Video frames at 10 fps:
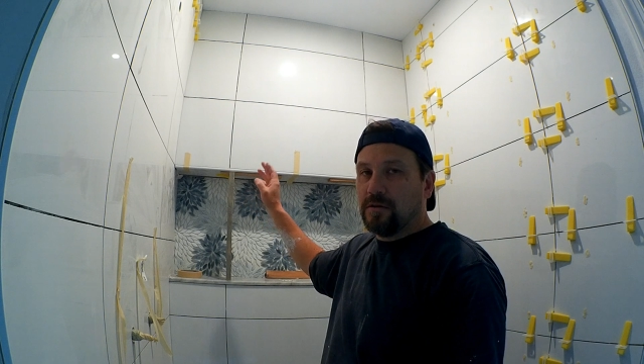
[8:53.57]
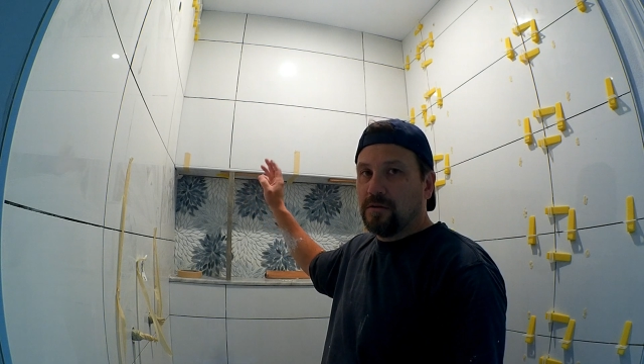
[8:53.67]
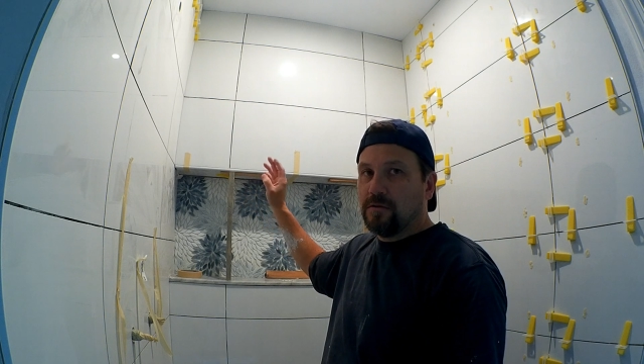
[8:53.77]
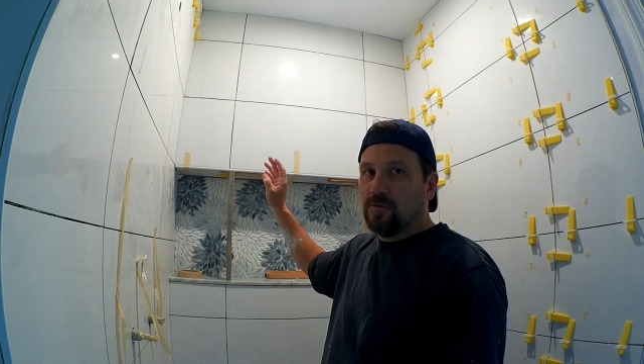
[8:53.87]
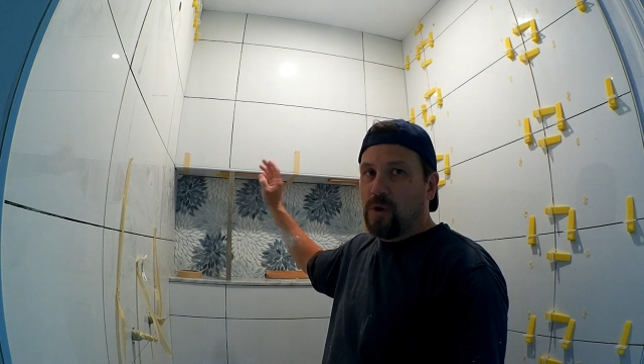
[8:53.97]

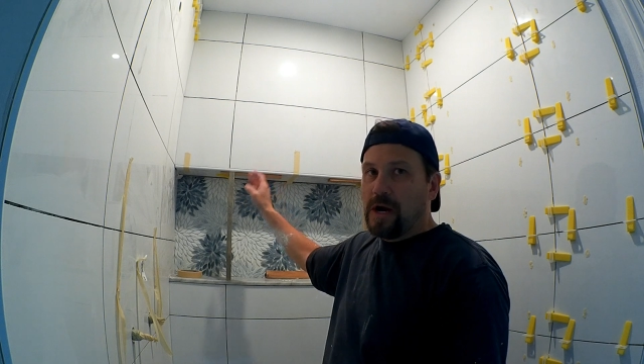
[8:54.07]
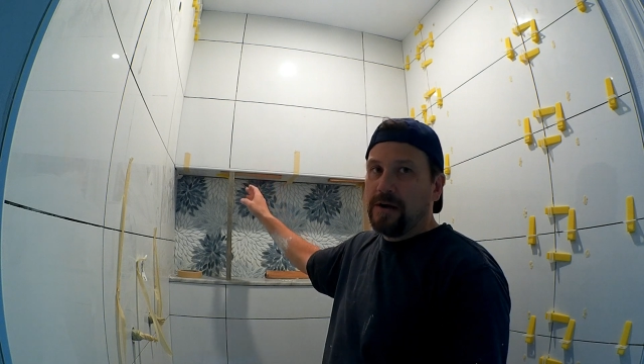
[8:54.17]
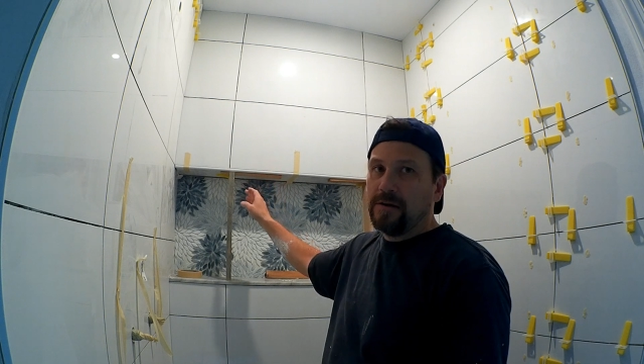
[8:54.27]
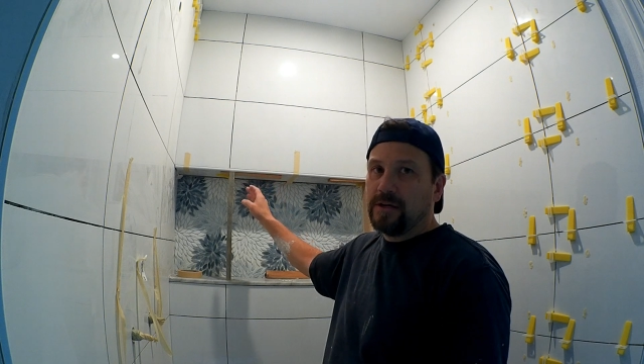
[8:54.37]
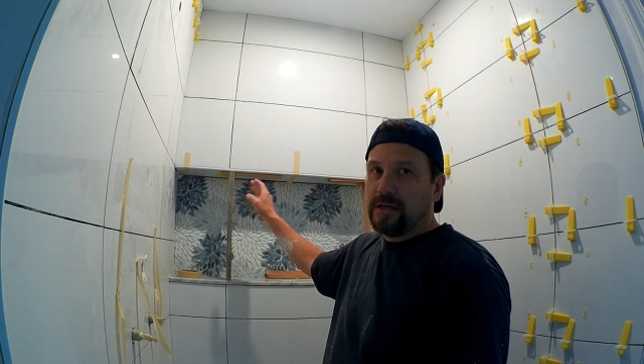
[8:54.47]
the
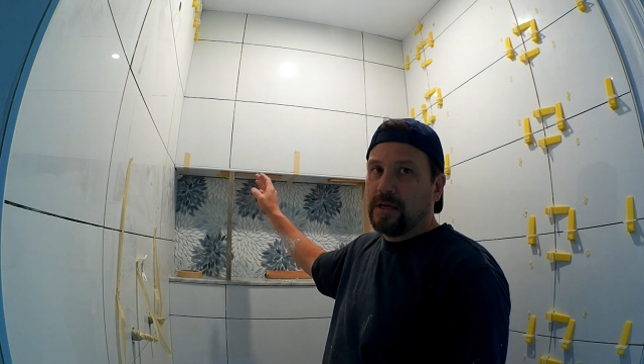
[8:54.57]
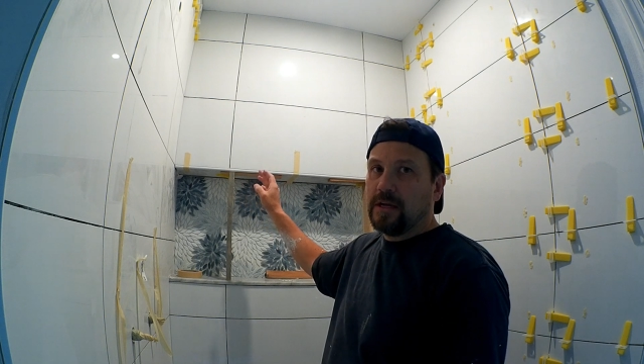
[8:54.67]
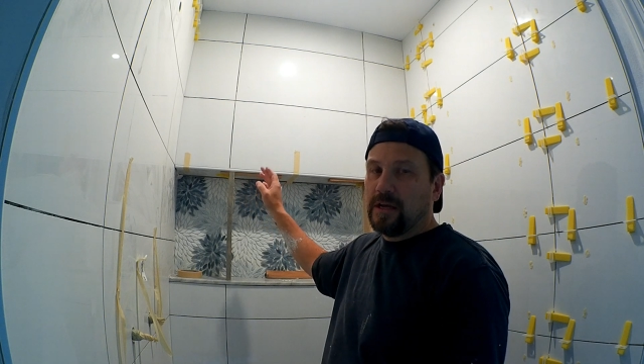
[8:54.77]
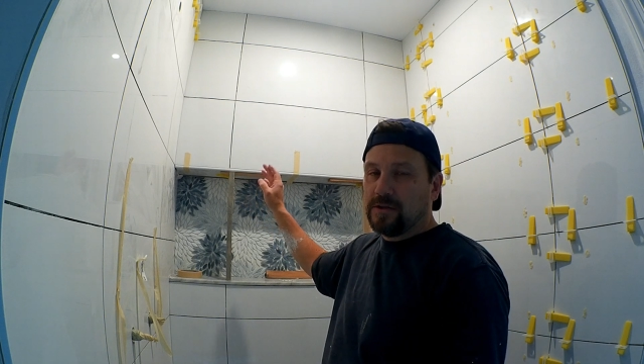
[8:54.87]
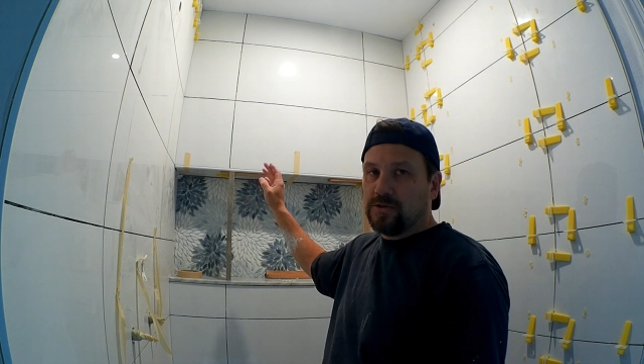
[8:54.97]
wiring and
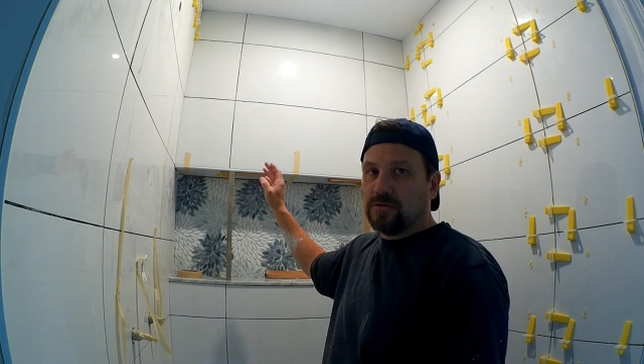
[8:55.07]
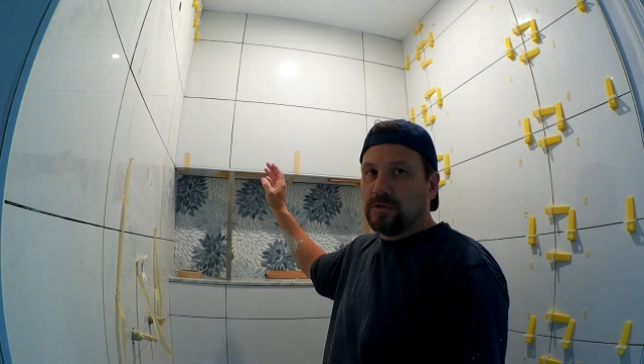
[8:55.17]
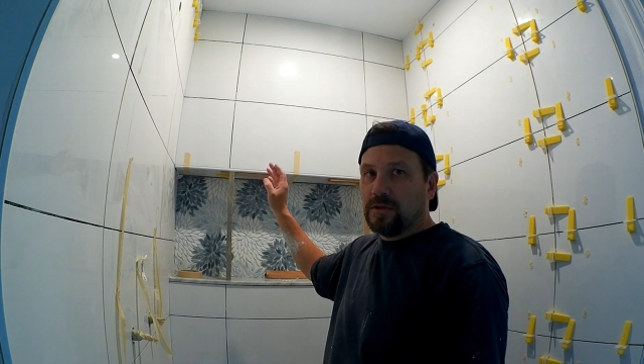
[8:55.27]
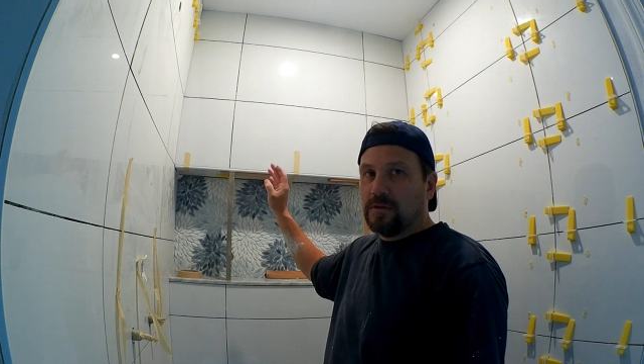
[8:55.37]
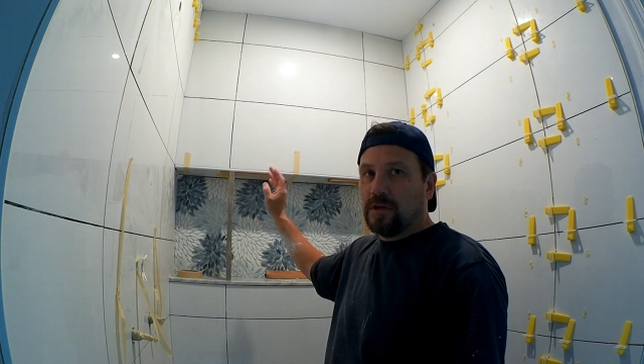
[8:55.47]

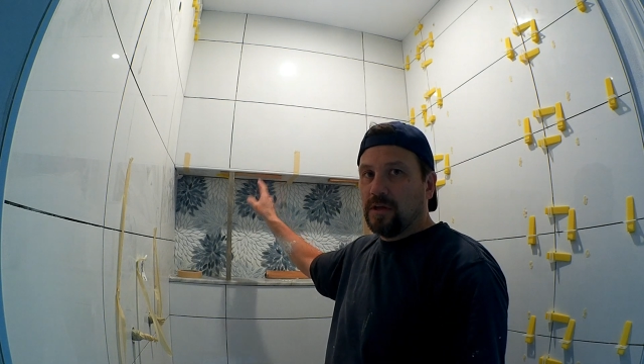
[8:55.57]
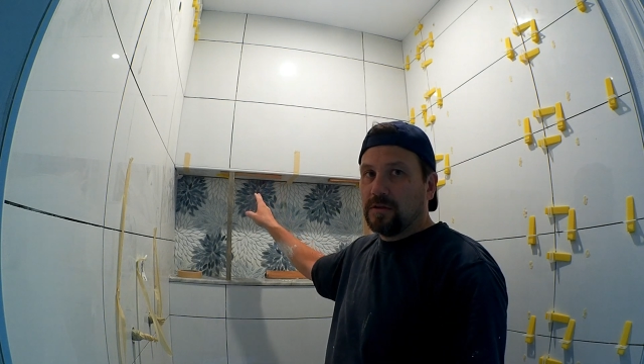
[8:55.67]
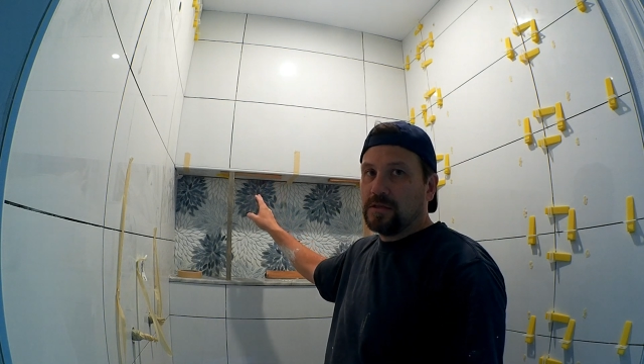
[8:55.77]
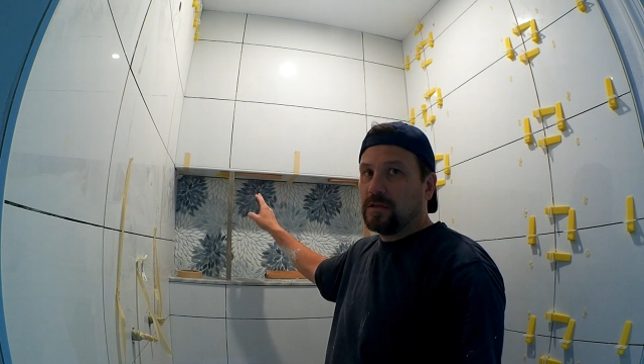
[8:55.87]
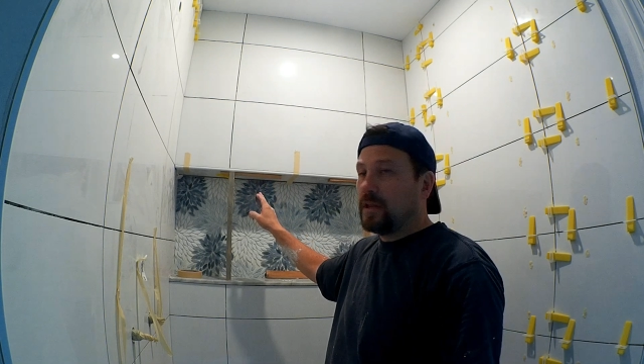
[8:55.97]
actually the
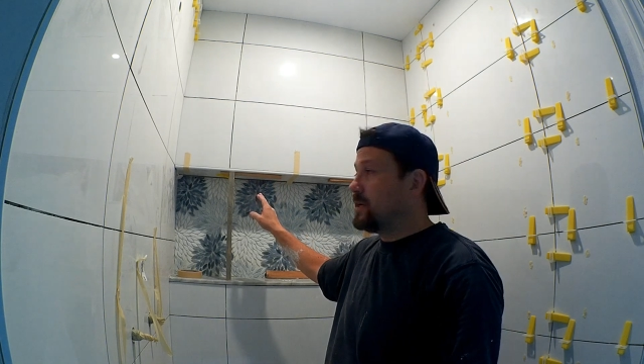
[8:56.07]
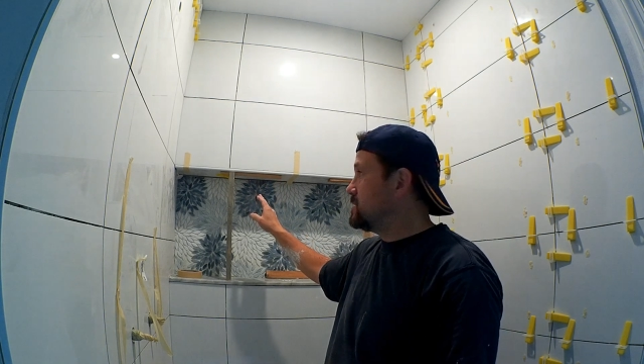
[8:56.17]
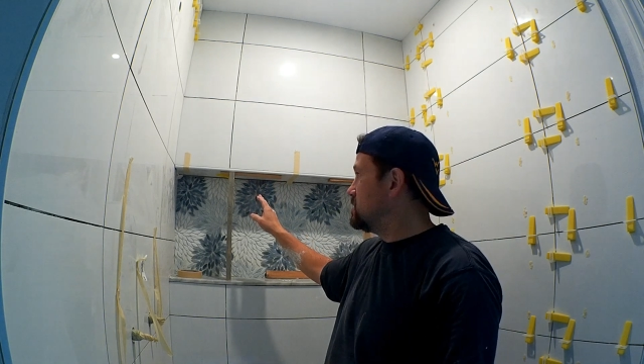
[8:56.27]
LED lights